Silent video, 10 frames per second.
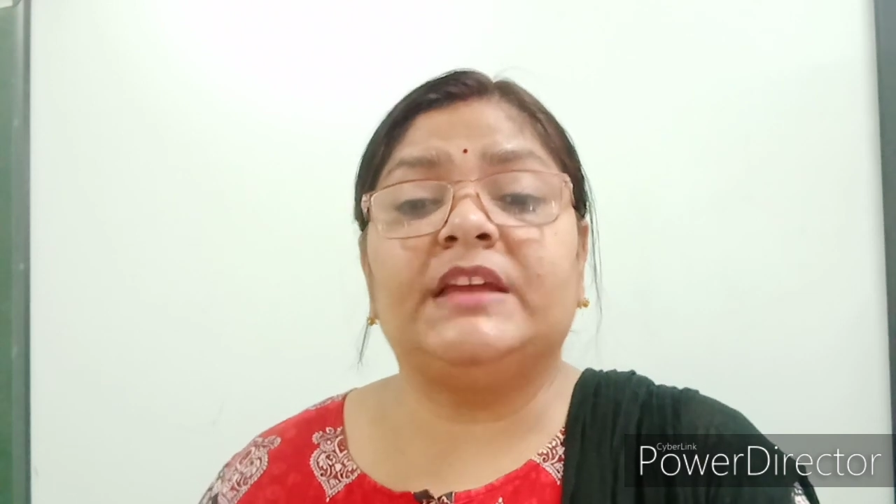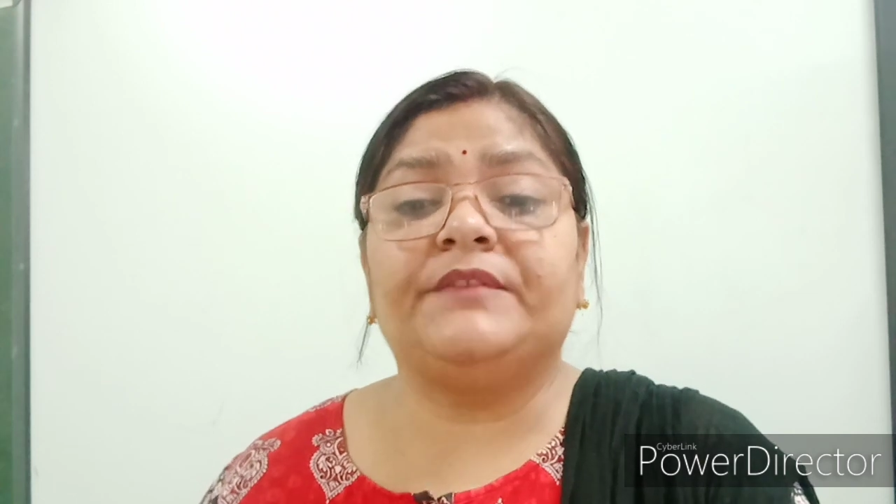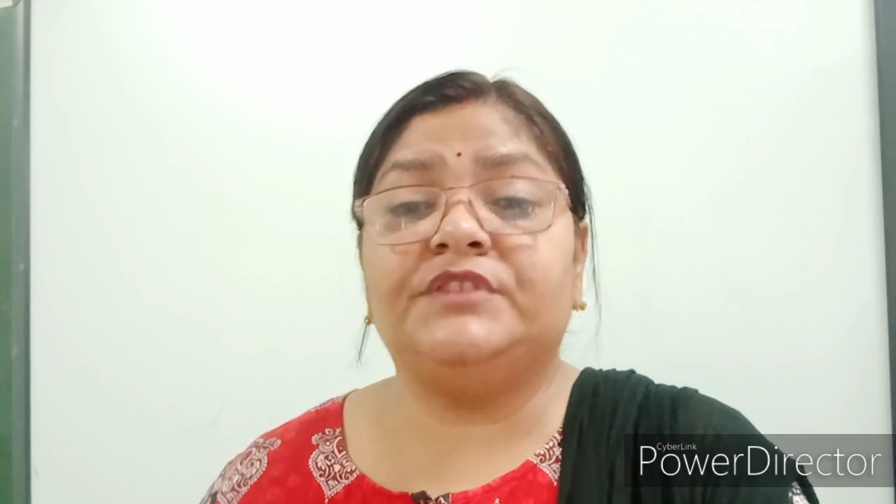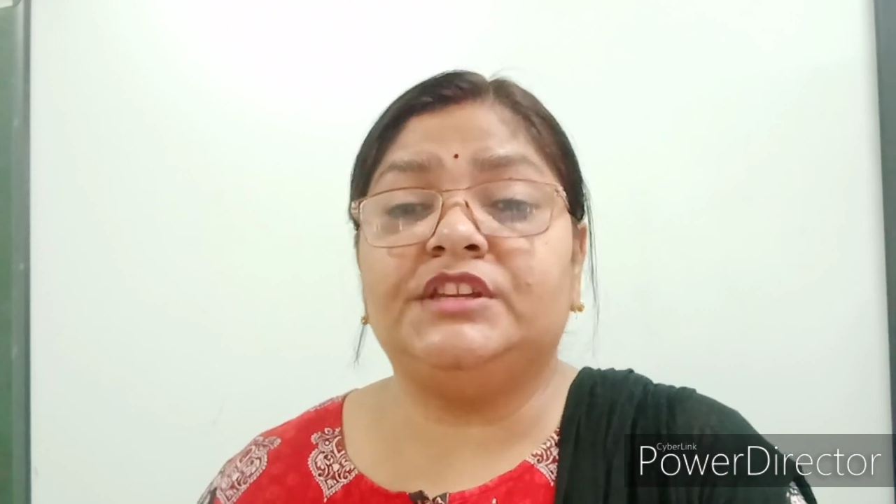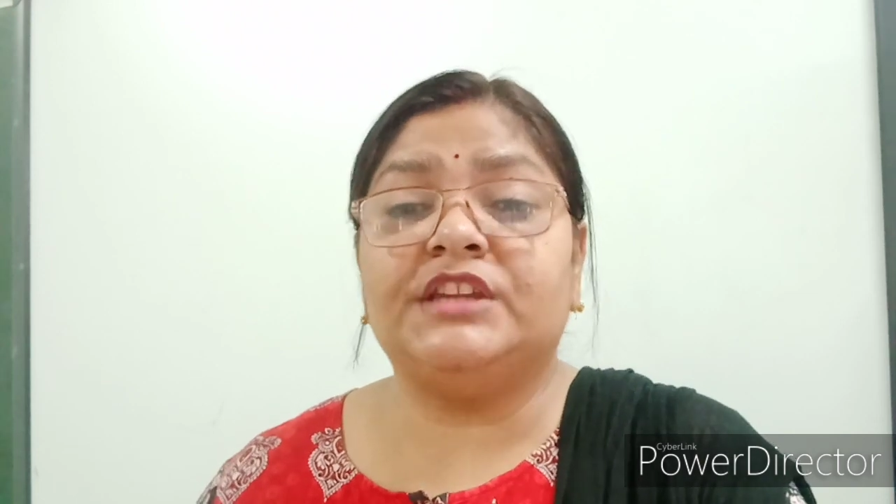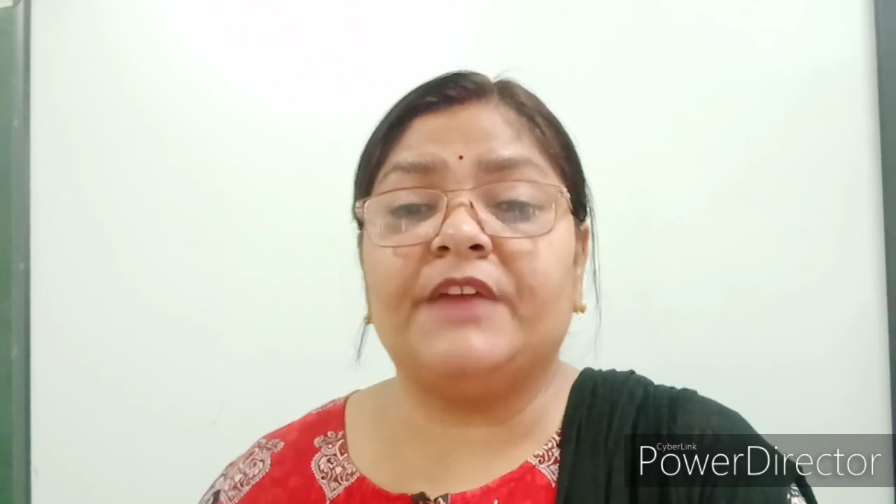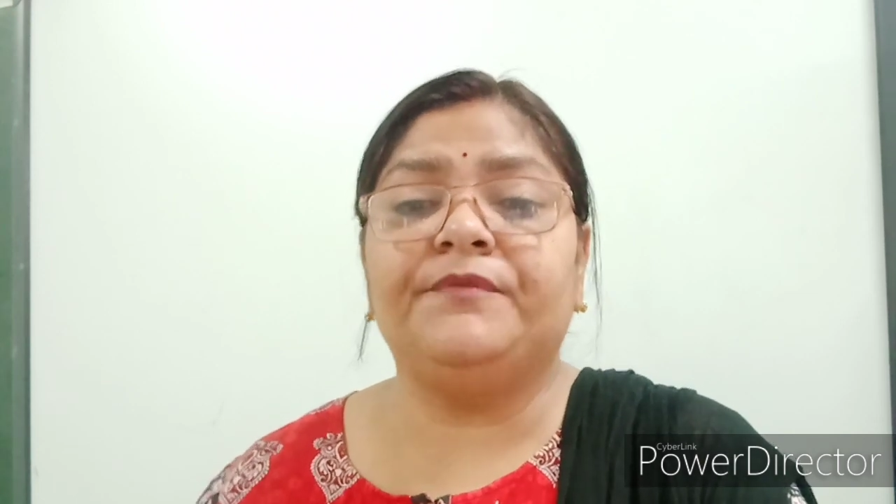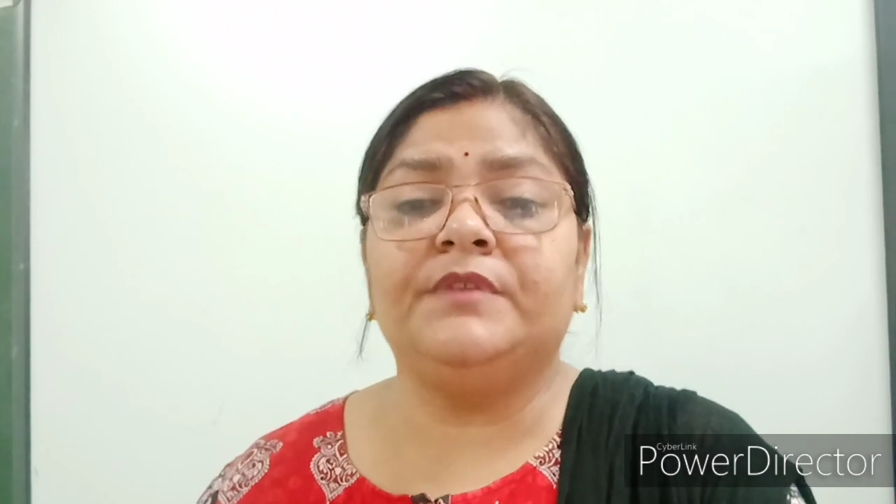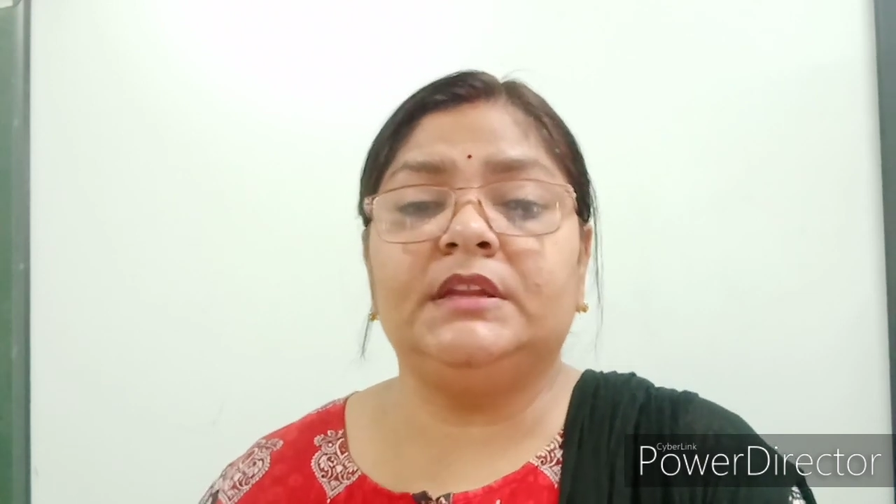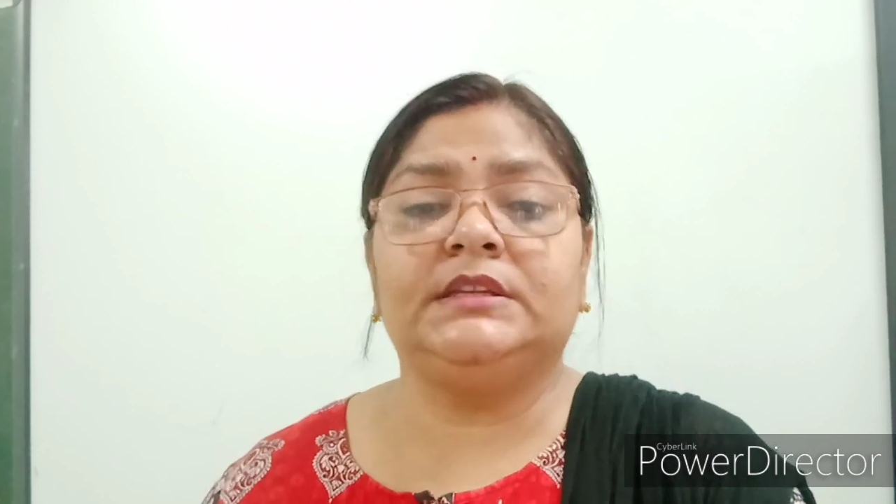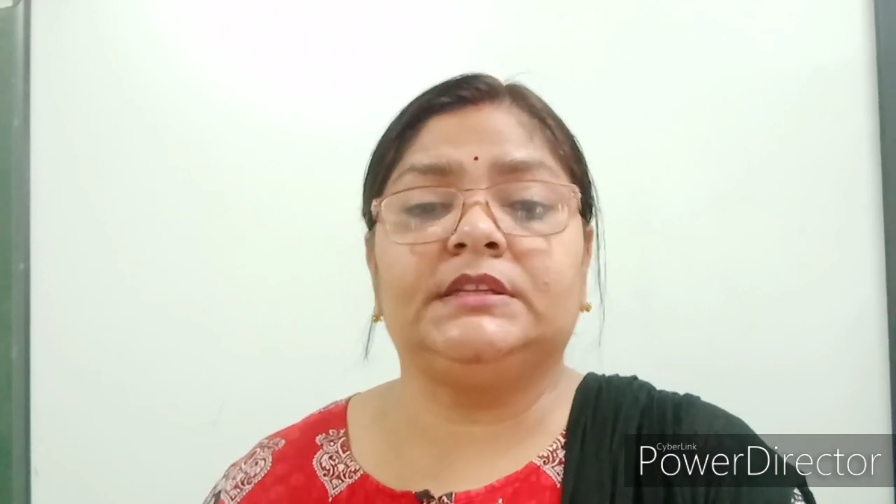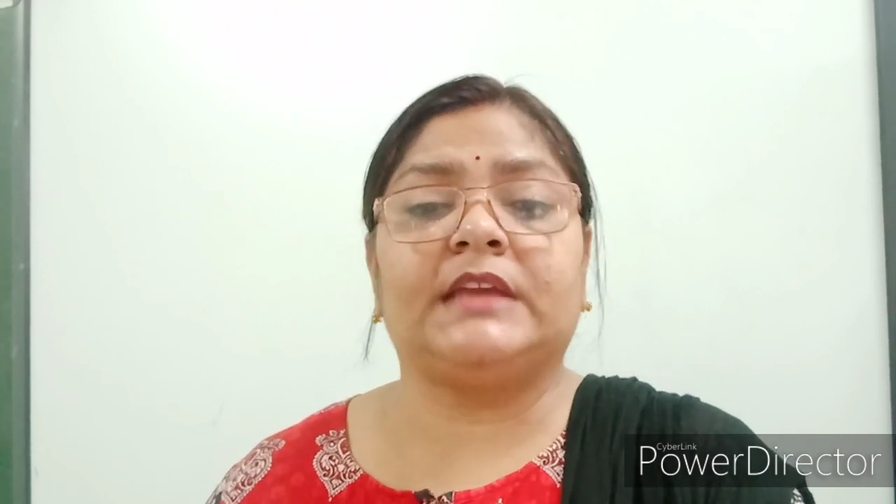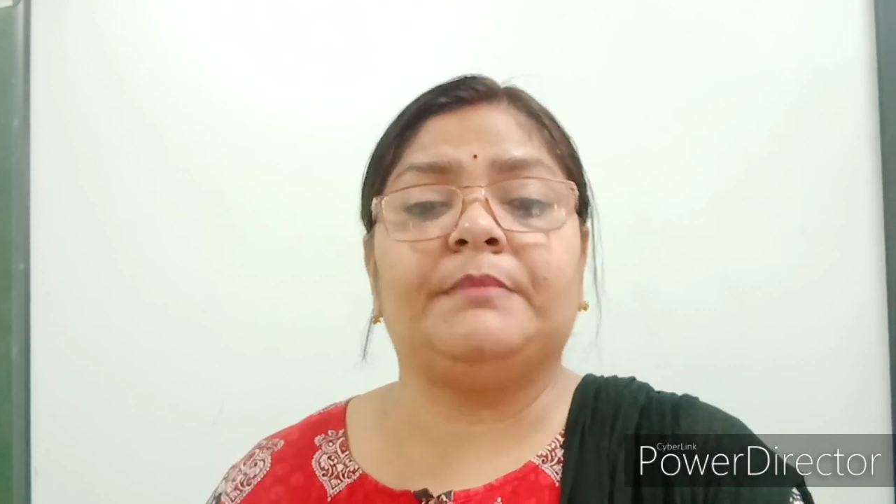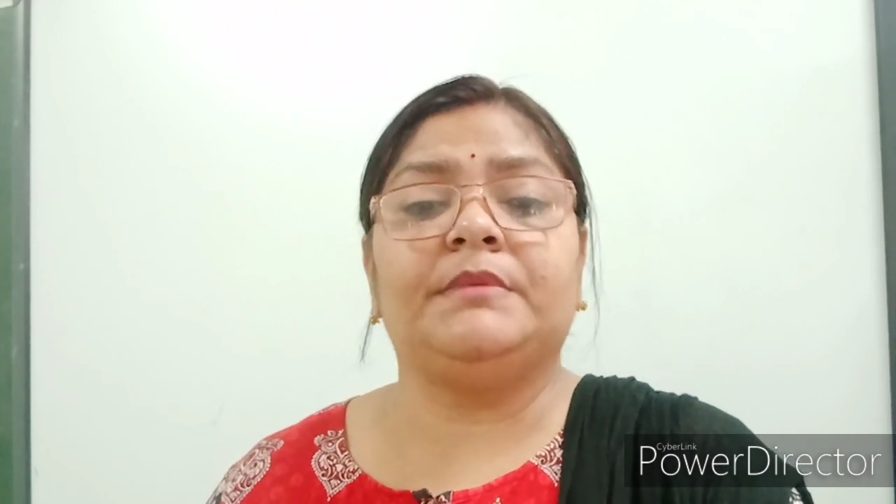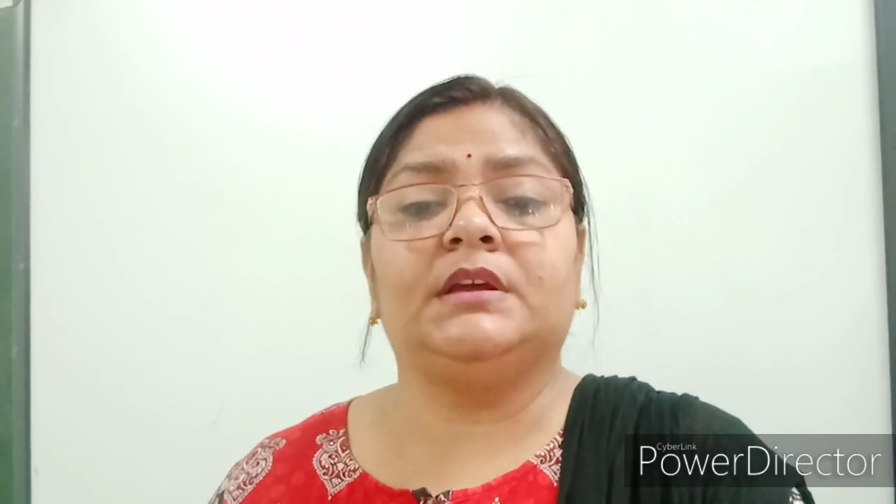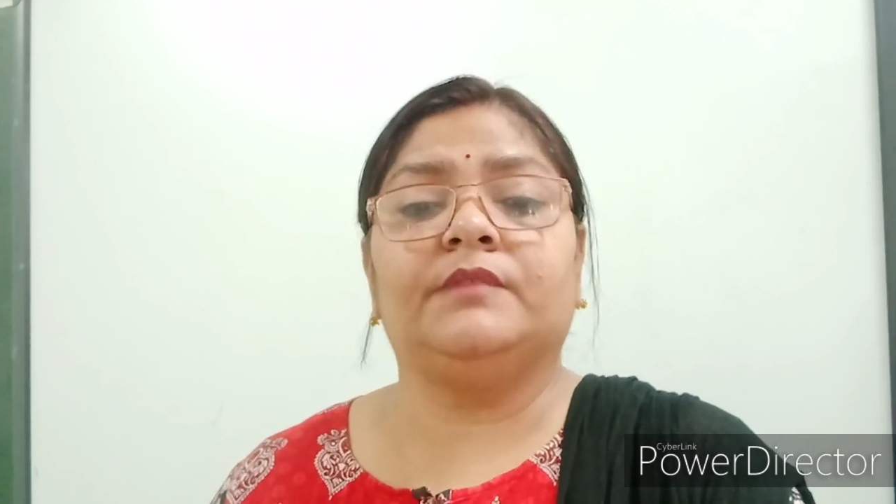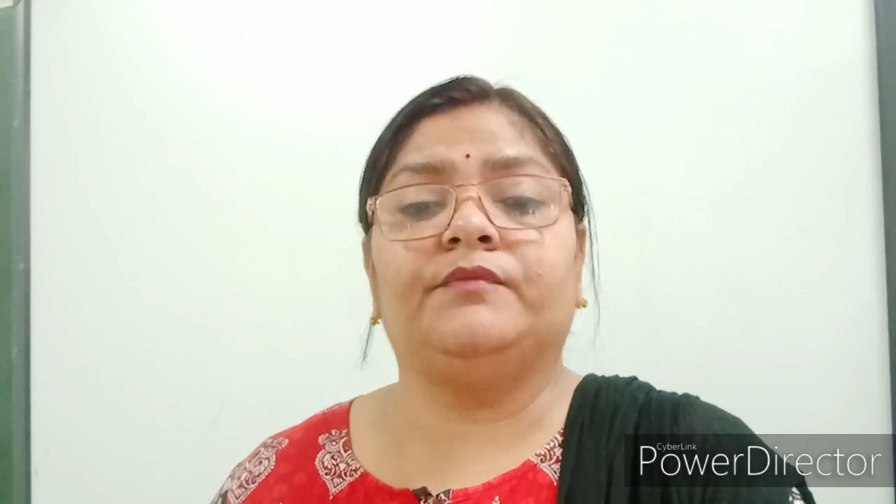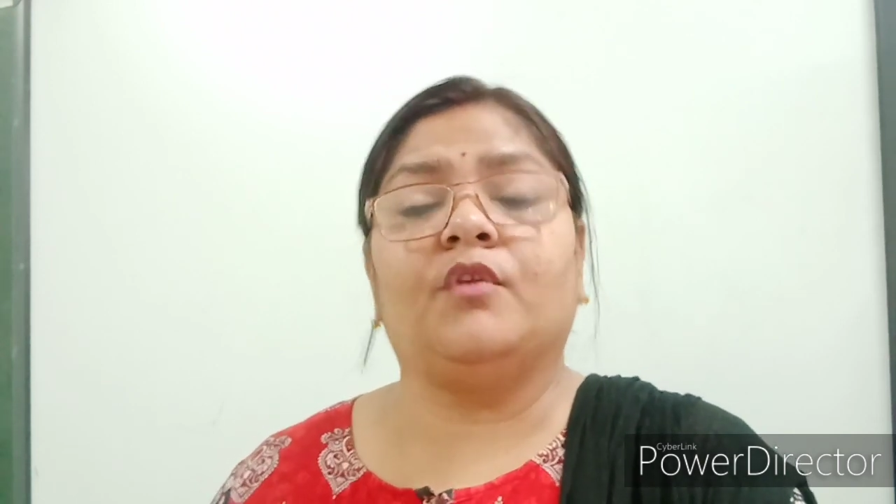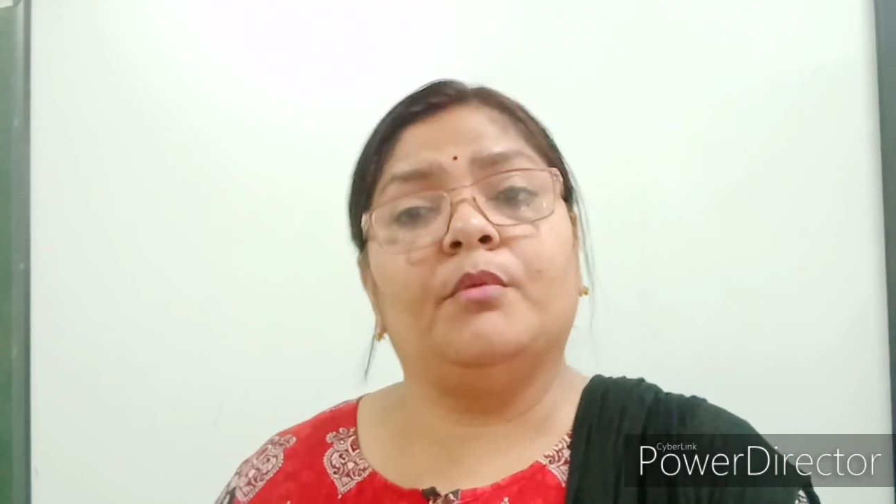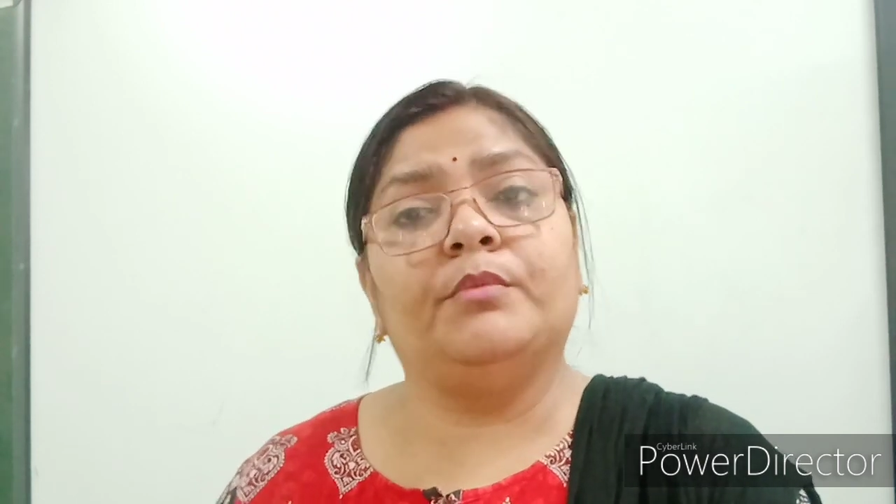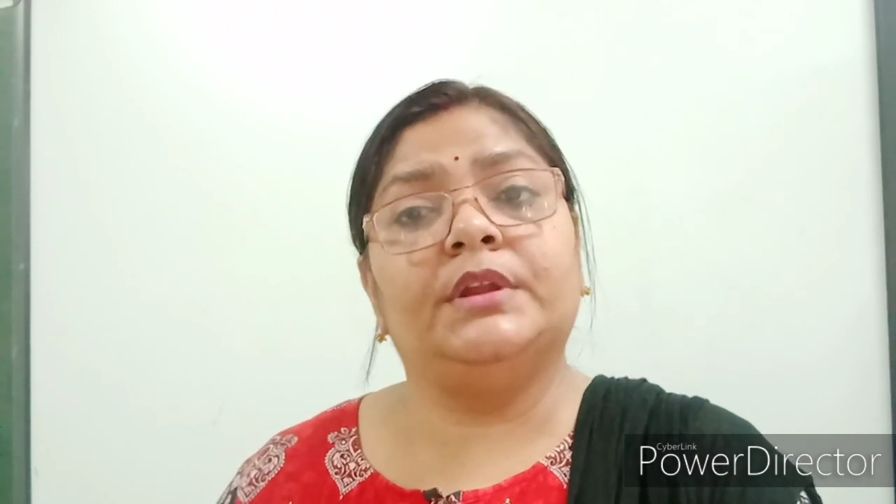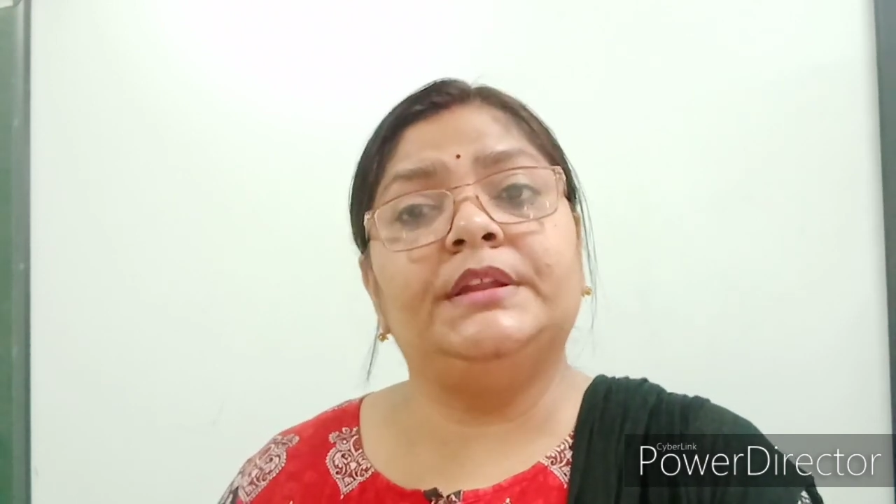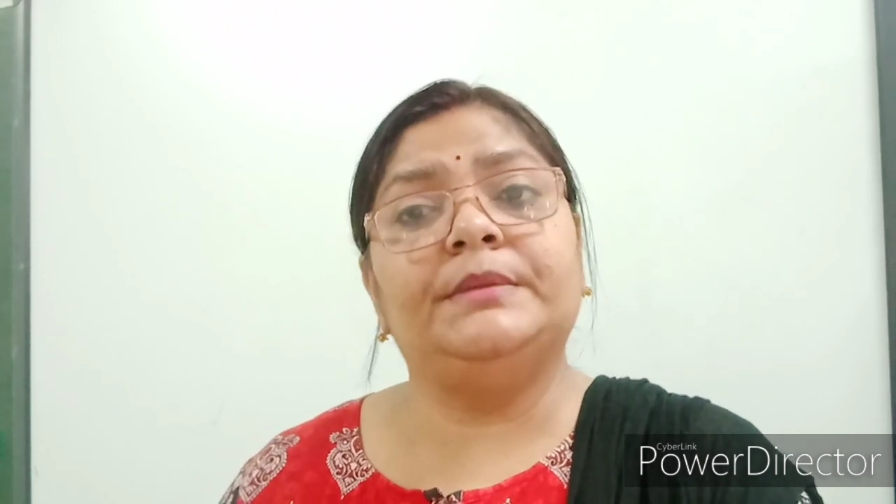have definite chemical formulae